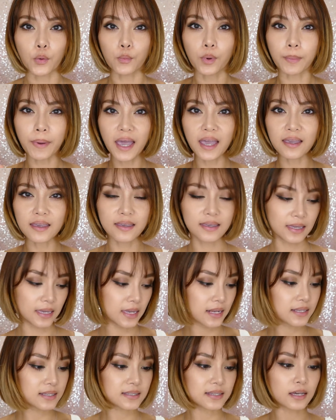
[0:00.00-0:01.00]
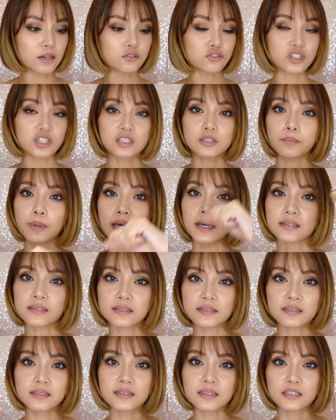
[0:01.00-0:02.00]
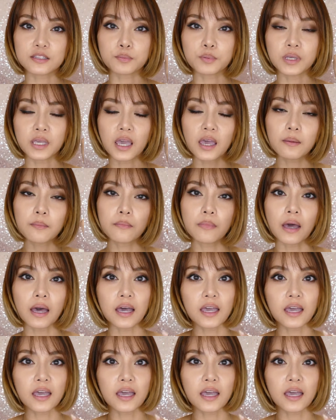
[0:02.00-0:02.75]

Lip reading: We're back. It is now just past 6 p.m.